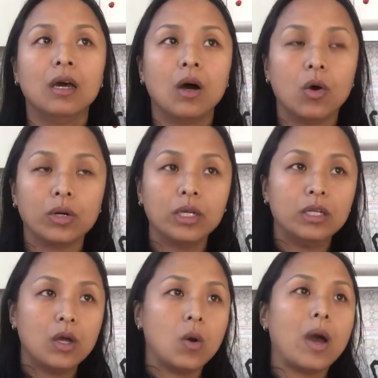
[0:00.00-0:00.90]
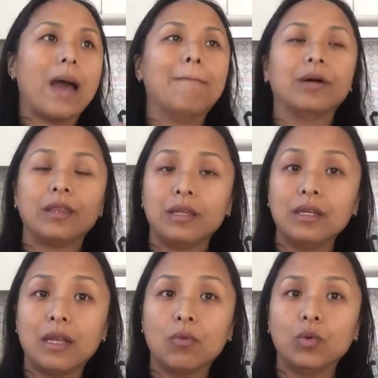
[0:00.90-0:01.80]
Only know empathy,
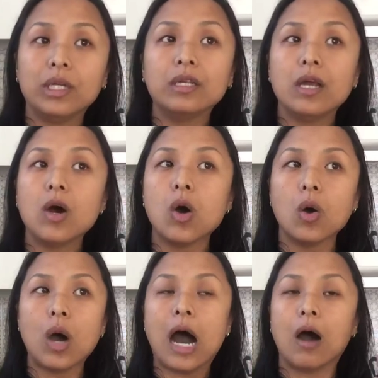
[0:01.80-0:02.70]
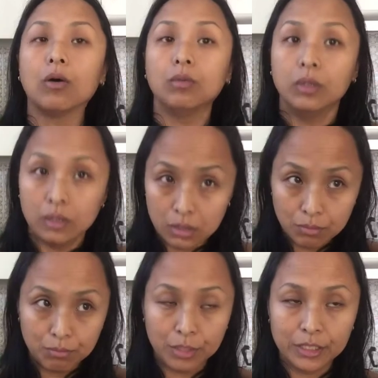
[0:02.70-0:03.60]
then we know how
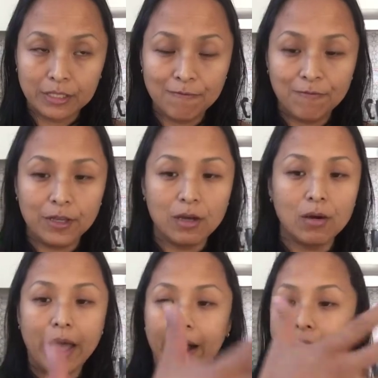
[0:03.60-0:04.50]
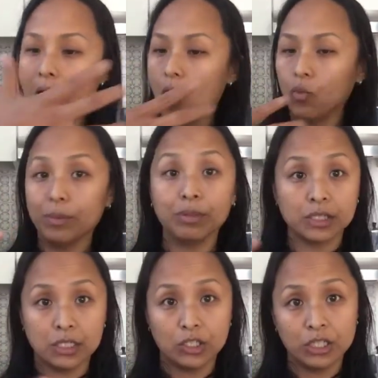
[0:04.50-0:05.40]
person feel and how we
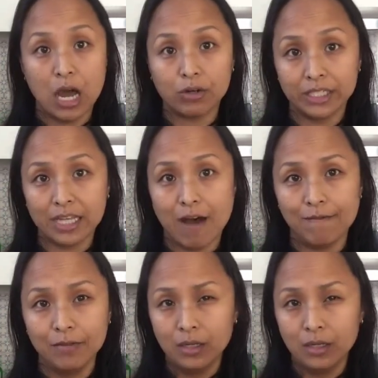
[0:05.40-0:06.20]
position ourselves.